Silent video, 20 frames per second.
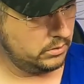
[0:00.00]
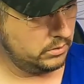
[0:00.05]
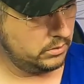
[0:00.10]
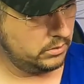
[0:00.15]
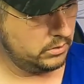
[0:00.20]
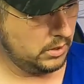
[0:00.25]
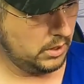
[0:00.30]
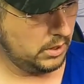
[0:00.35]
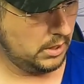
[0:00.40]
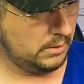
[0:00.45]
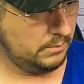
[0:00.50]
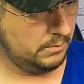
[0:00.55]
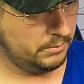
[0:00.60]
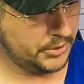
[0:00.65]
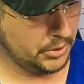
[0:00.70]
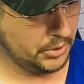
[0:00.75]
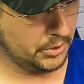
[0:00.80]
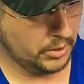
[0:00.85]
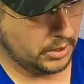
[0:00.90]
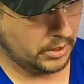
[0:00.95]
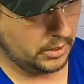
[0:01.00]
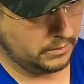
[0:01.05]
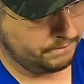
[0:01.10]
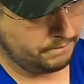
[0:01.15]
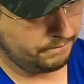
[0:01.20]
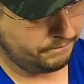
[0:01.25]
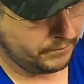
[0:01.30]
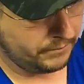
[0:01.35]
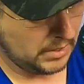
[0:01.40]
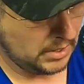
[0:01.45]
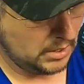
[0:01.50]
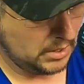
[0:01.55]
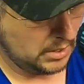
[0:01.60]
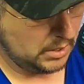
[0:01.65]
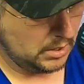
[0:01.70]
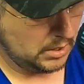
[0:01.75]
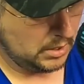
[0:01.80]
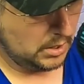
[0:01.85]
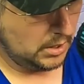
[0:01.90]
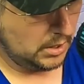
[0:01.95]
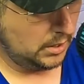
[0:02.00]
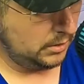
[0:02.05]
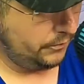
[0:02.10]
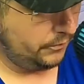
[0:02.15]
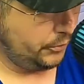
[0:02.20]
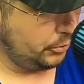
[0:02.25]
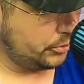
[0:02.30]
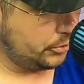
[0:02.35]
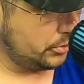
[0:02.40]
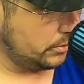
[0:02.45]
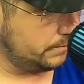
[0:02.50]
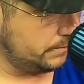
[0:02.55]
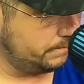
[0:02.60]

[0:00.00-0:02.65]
Sony in the future.